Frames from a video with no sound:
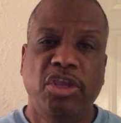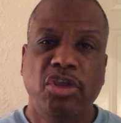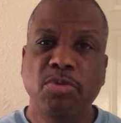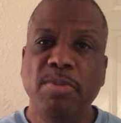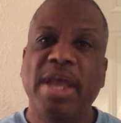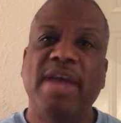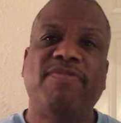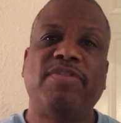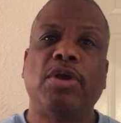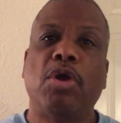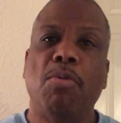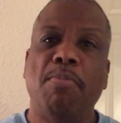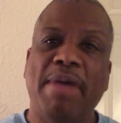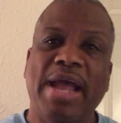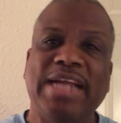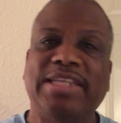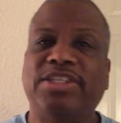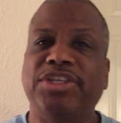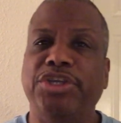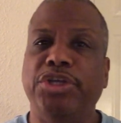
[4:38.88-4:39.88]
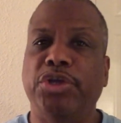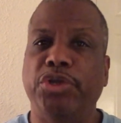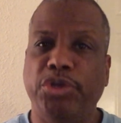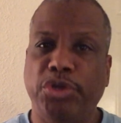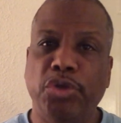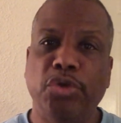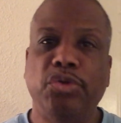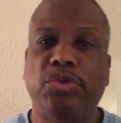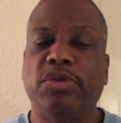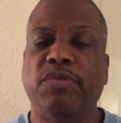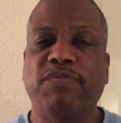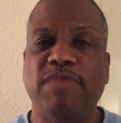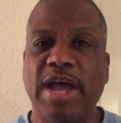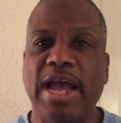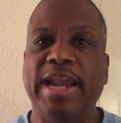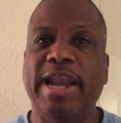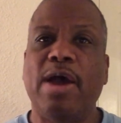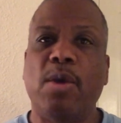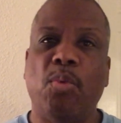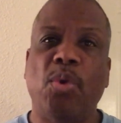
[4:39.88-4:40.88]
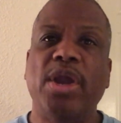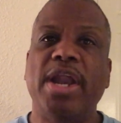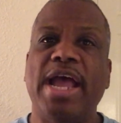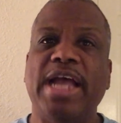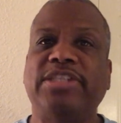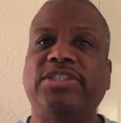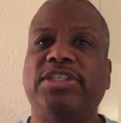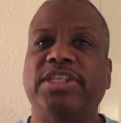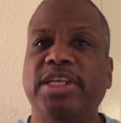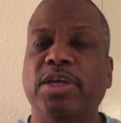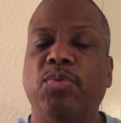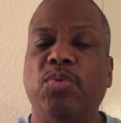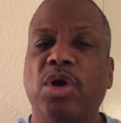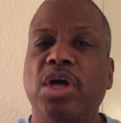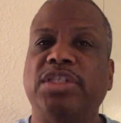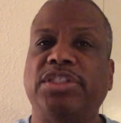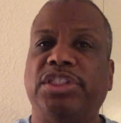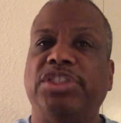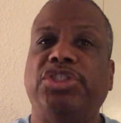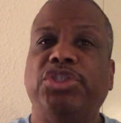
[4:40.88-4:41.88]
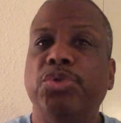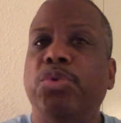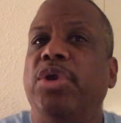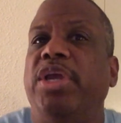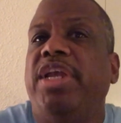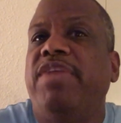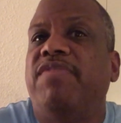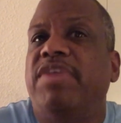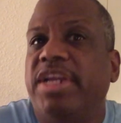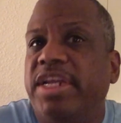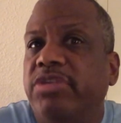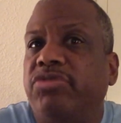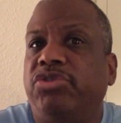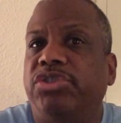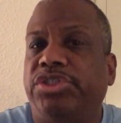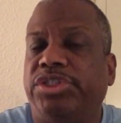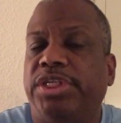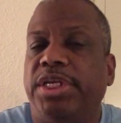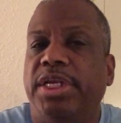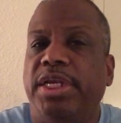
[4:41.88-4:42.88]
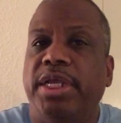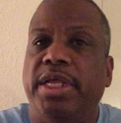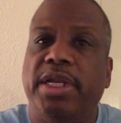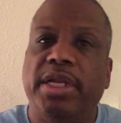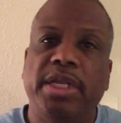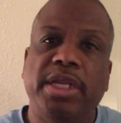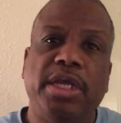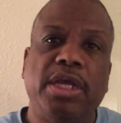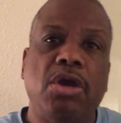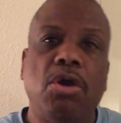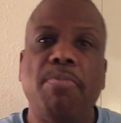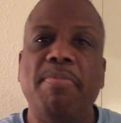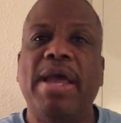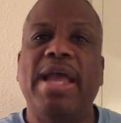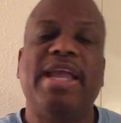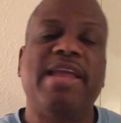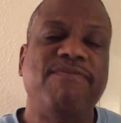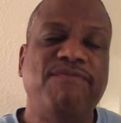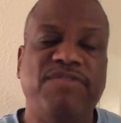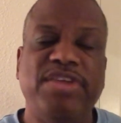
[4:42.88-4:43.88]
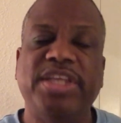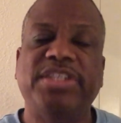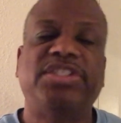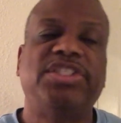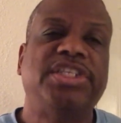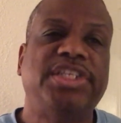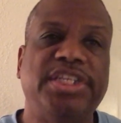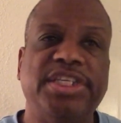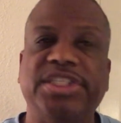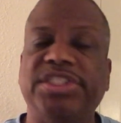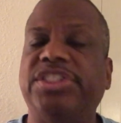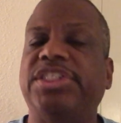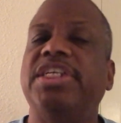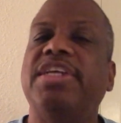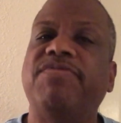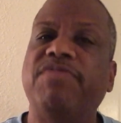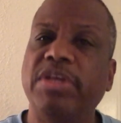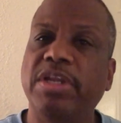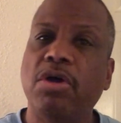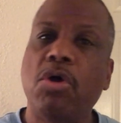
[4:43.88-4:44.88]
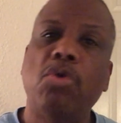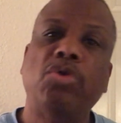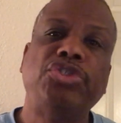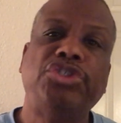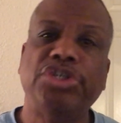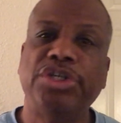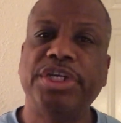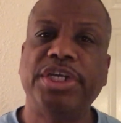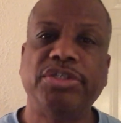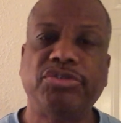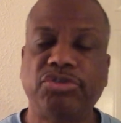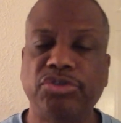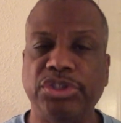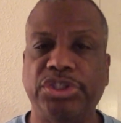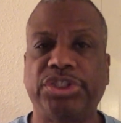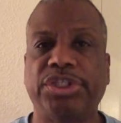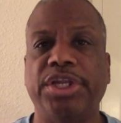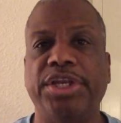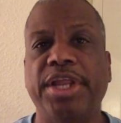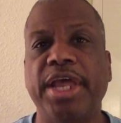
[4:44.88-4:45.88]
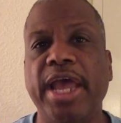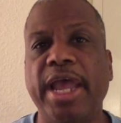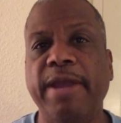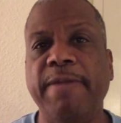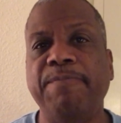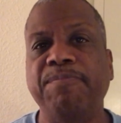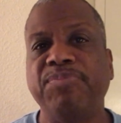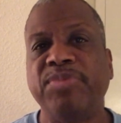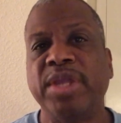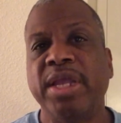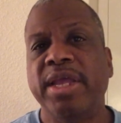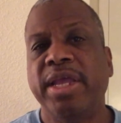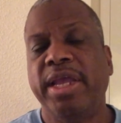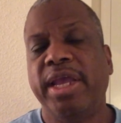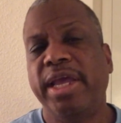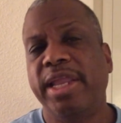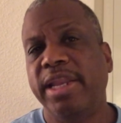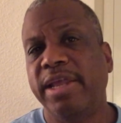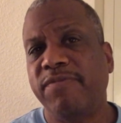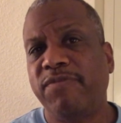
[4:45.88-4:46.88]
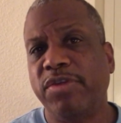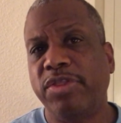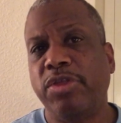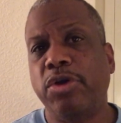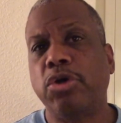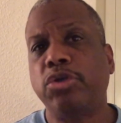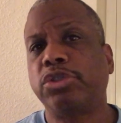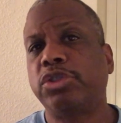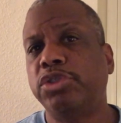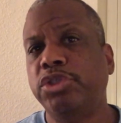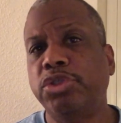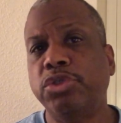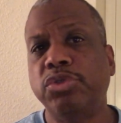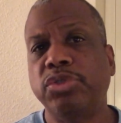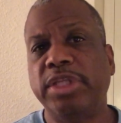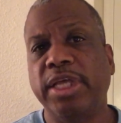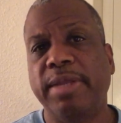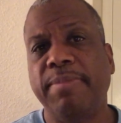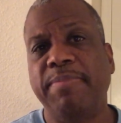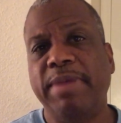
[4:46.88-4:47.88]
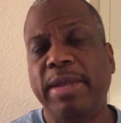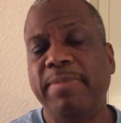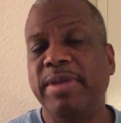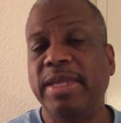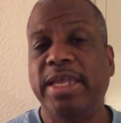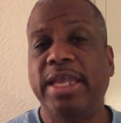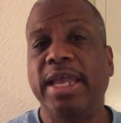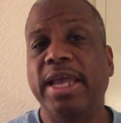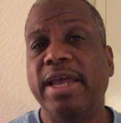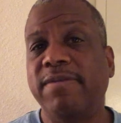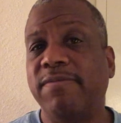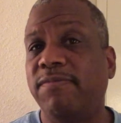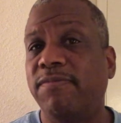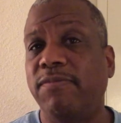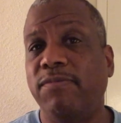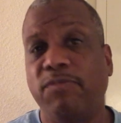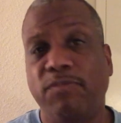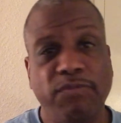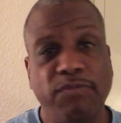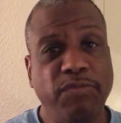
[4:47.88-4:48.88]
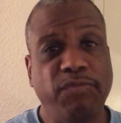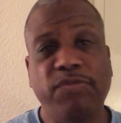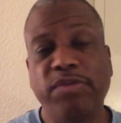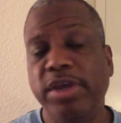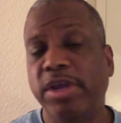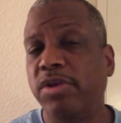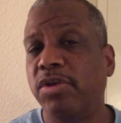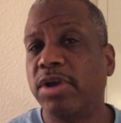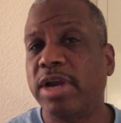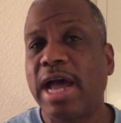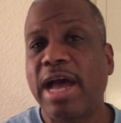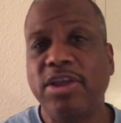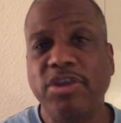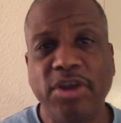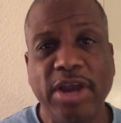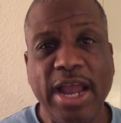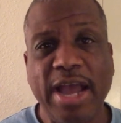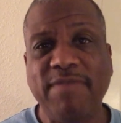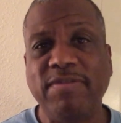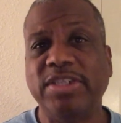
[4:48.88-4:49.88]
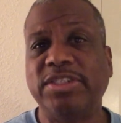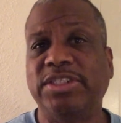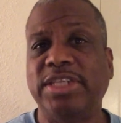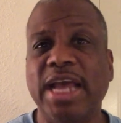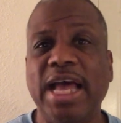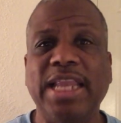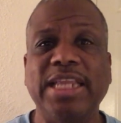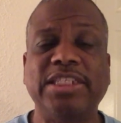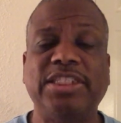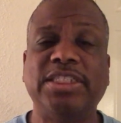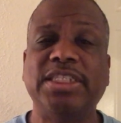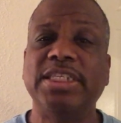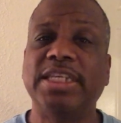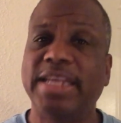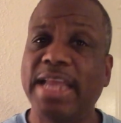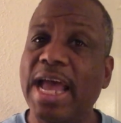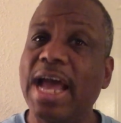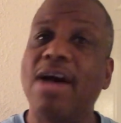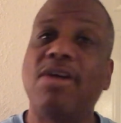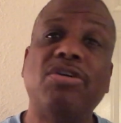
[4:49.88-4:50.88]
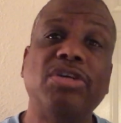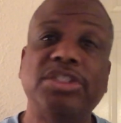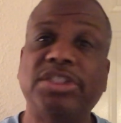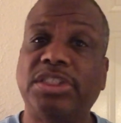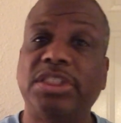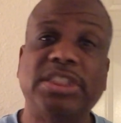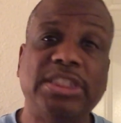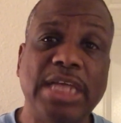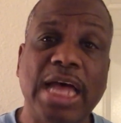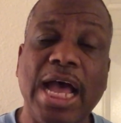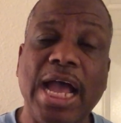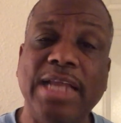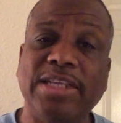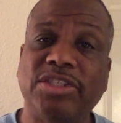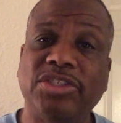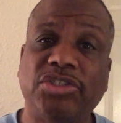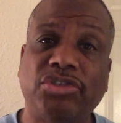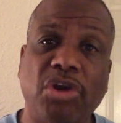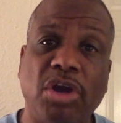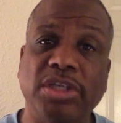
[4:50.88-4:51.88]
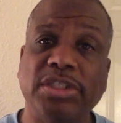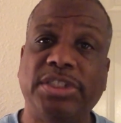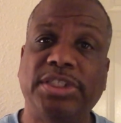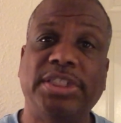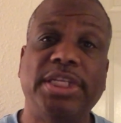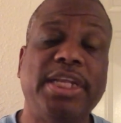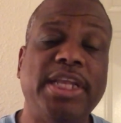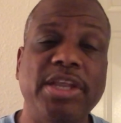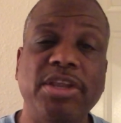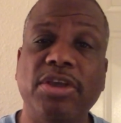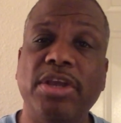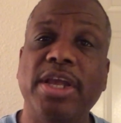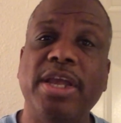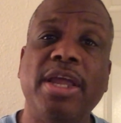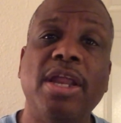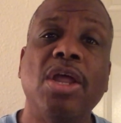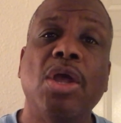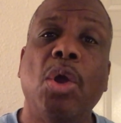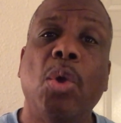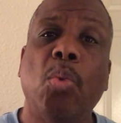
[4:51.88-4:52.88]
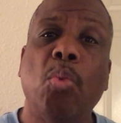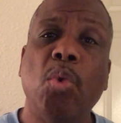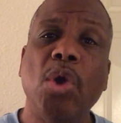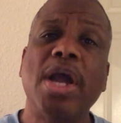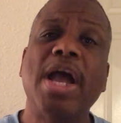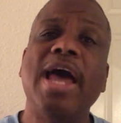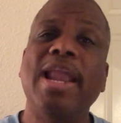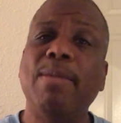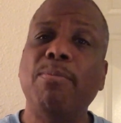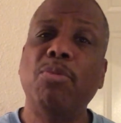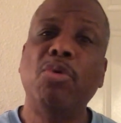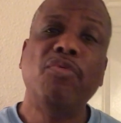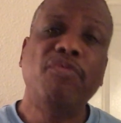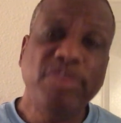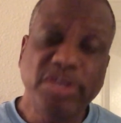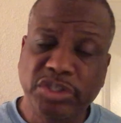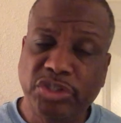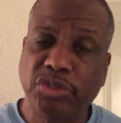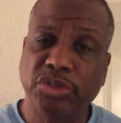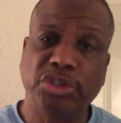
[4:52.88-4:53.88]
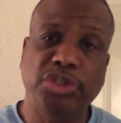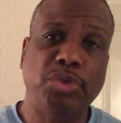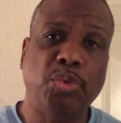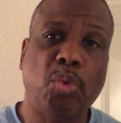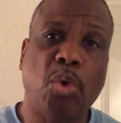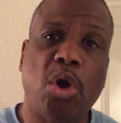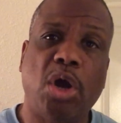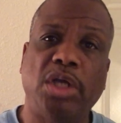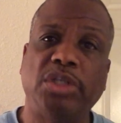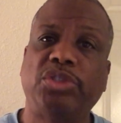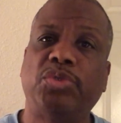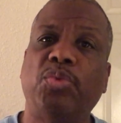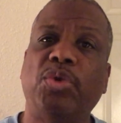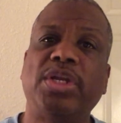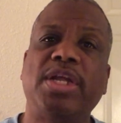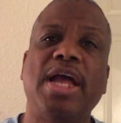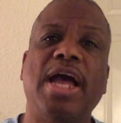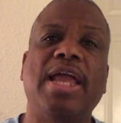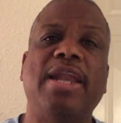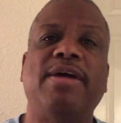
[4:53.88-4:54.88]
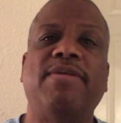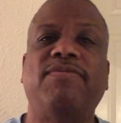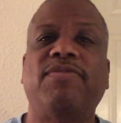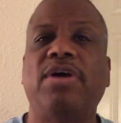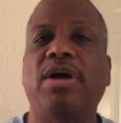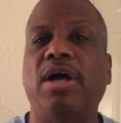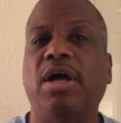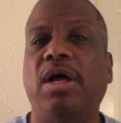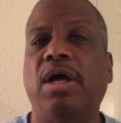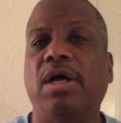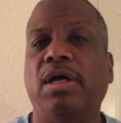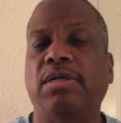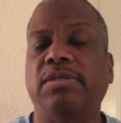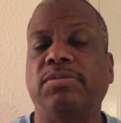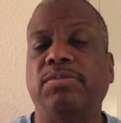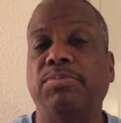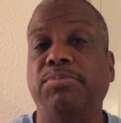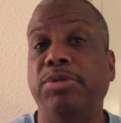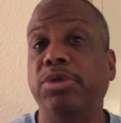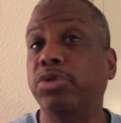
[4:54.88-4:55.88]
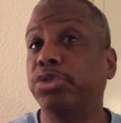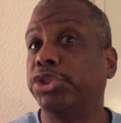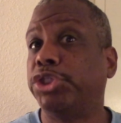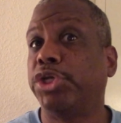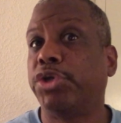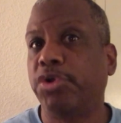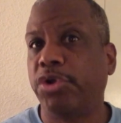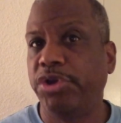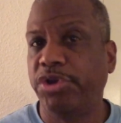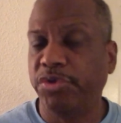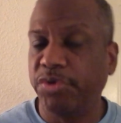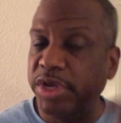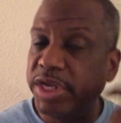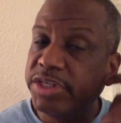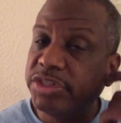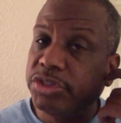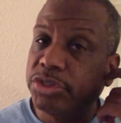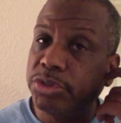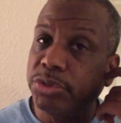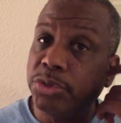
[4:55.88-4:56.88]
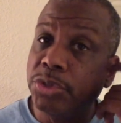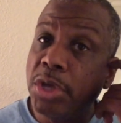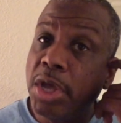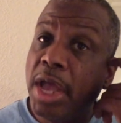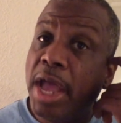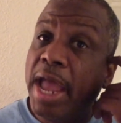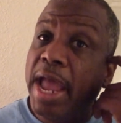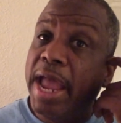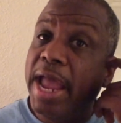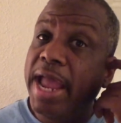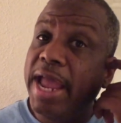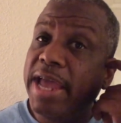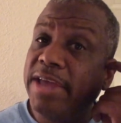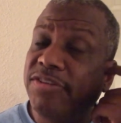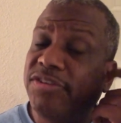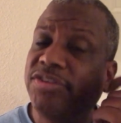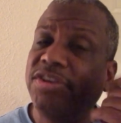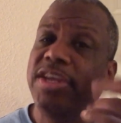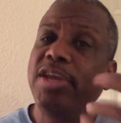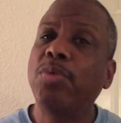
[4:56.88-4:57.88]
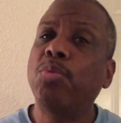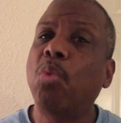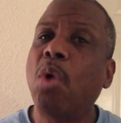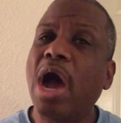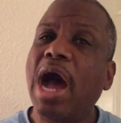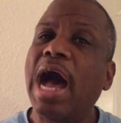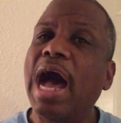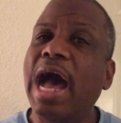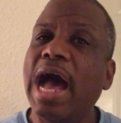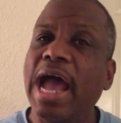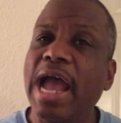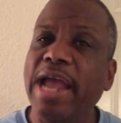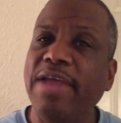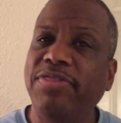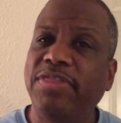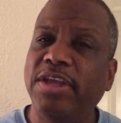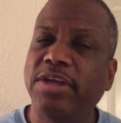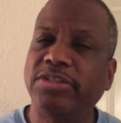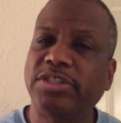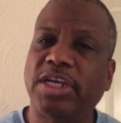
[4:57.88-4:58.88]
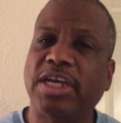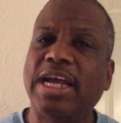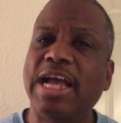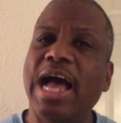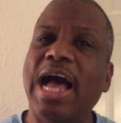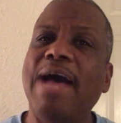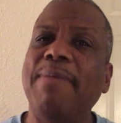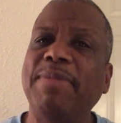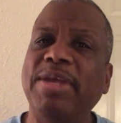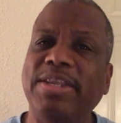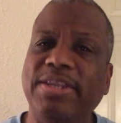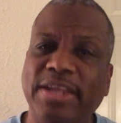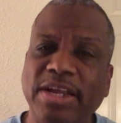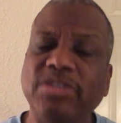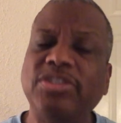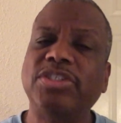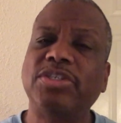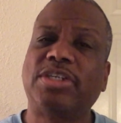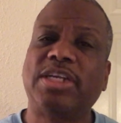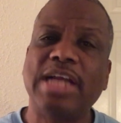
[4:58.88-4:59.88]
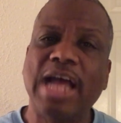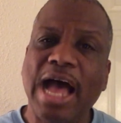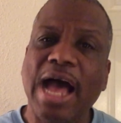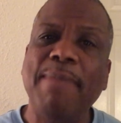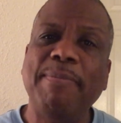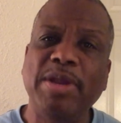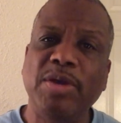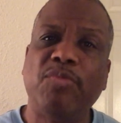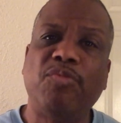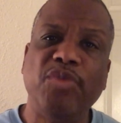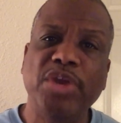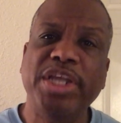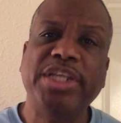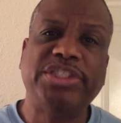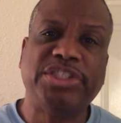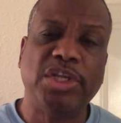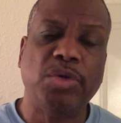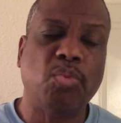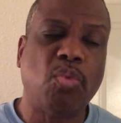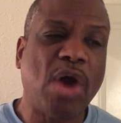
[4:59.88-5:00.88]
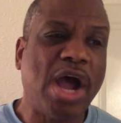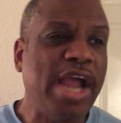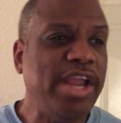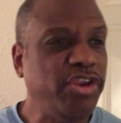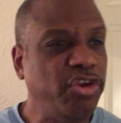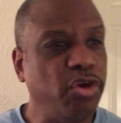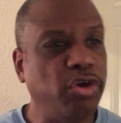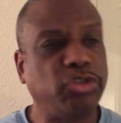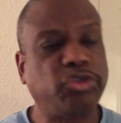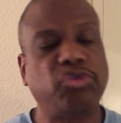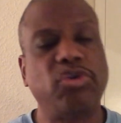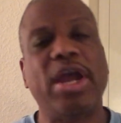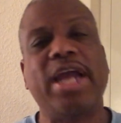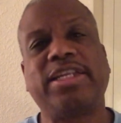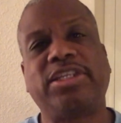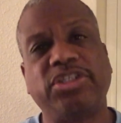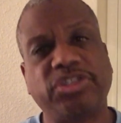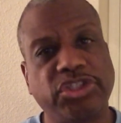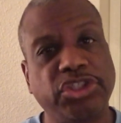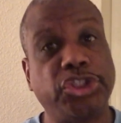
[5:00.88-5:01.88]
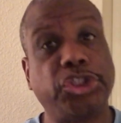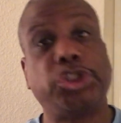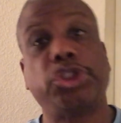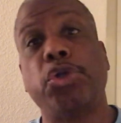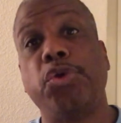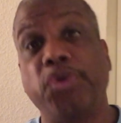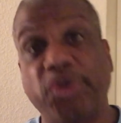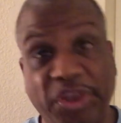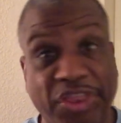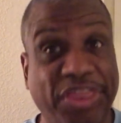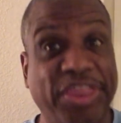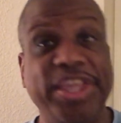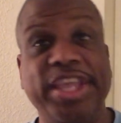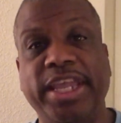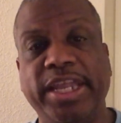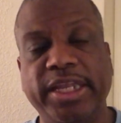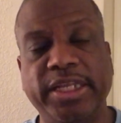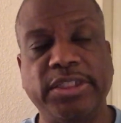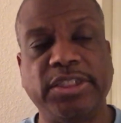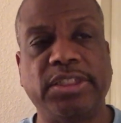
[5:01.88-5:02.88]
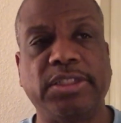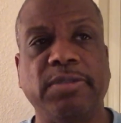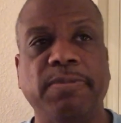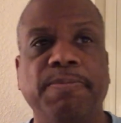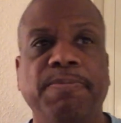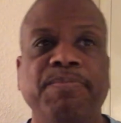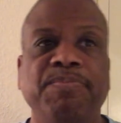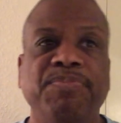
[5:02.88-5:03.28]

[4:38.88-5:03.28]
You may have to go back to your youth to find out what actually it was that you were even interested in, and then go back and visit it and see if it holds your interest today. And then for those of you that maybe can't figure it out, you're having a challenge, then now is the time to start sticking your head. What kind of movies do you watch? What kind of music are you into? and see why there's a common, there's a common reason why you're attracted to certain things.